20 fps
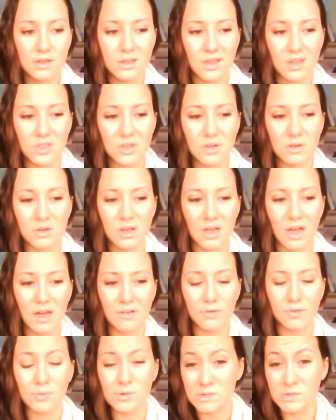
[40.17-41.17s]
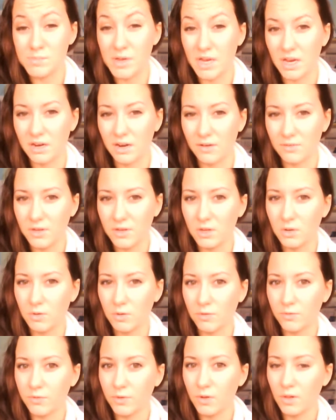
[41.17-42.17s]
Nothing ever was big enough to
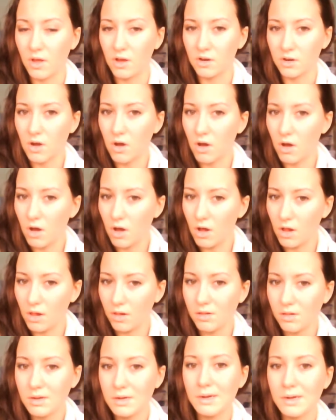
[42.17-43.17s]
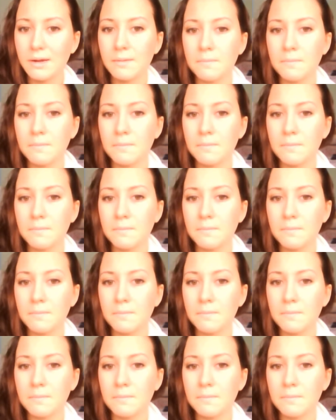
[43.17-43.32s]
do a full-on haul,